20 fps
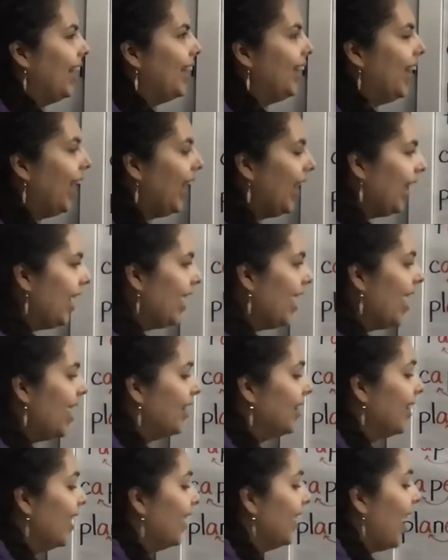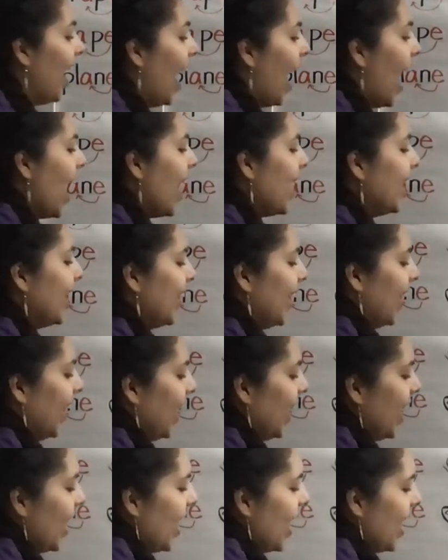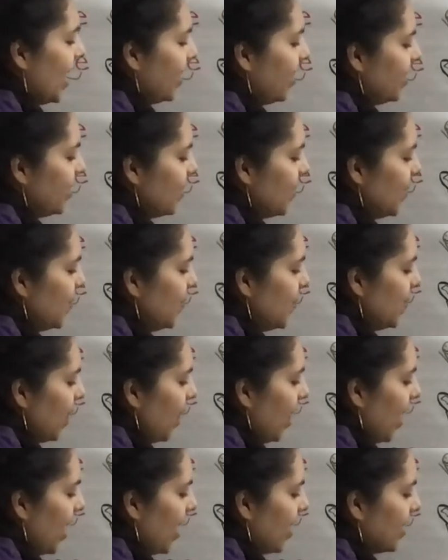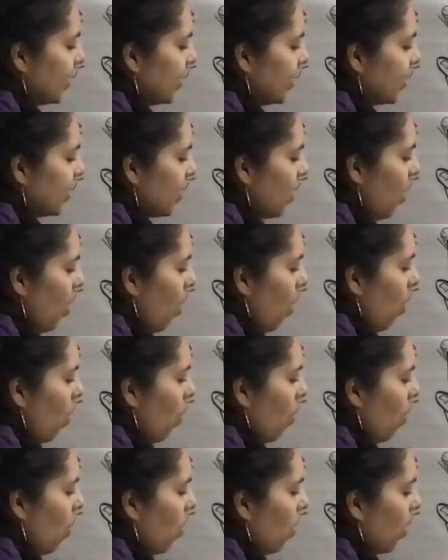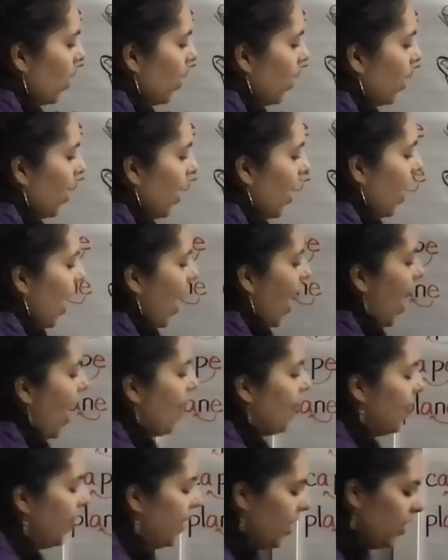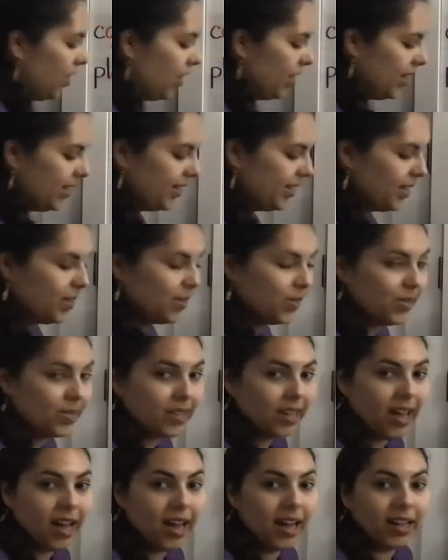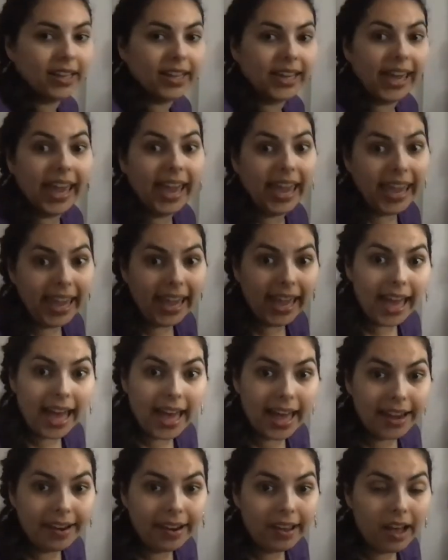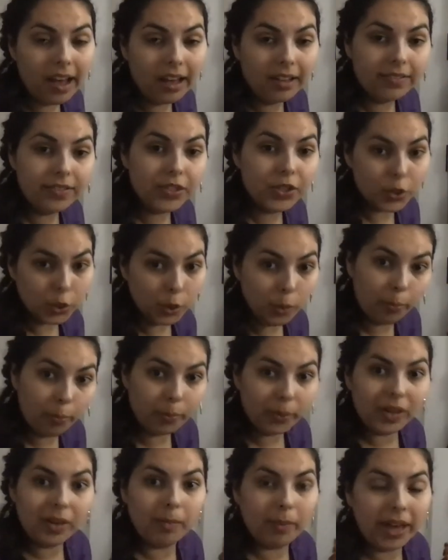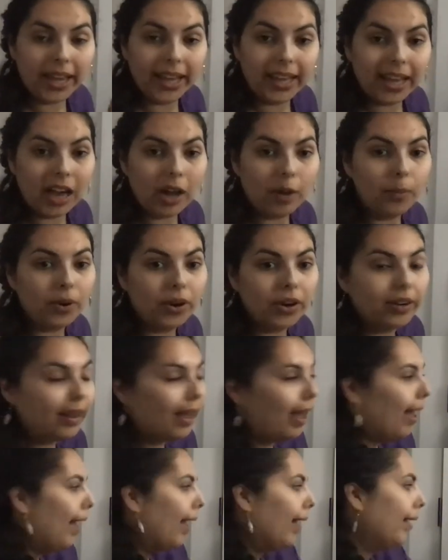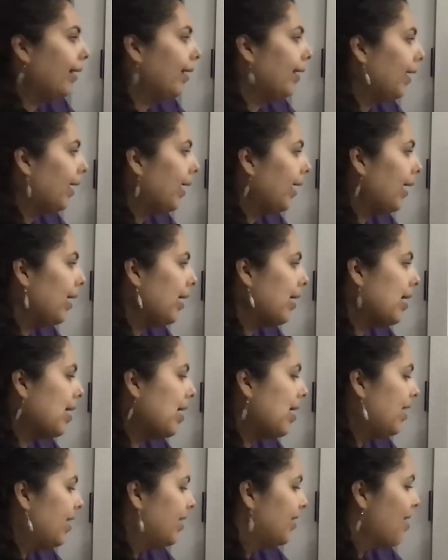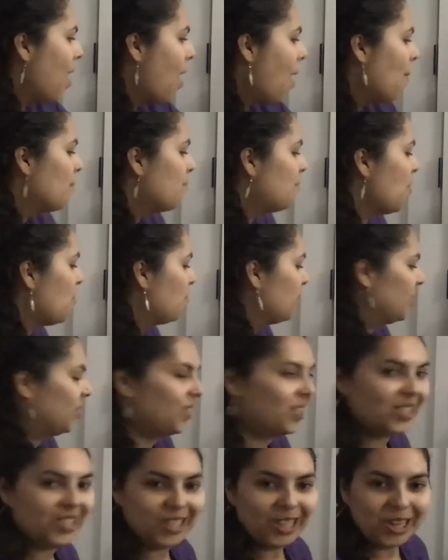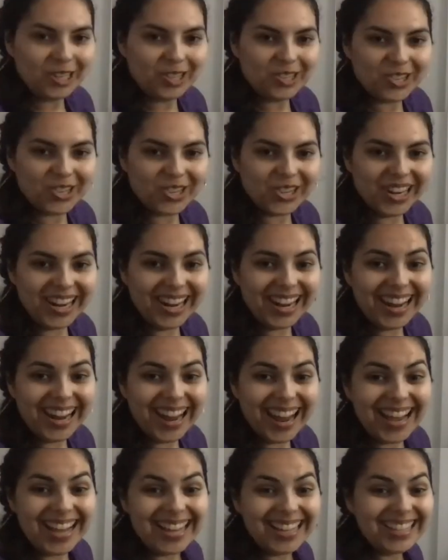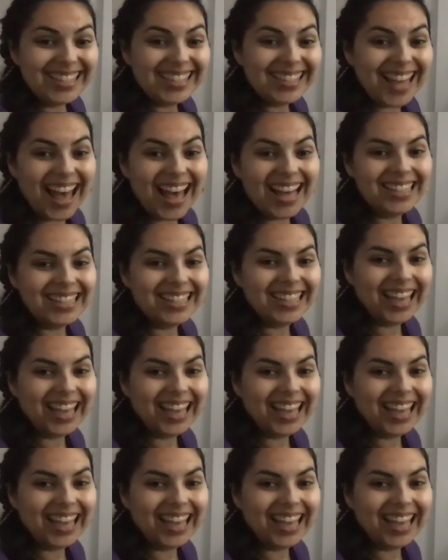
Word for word: can, like, I can do this. Or there is a can of soup in my cupboard. Can. But with teacher E, it says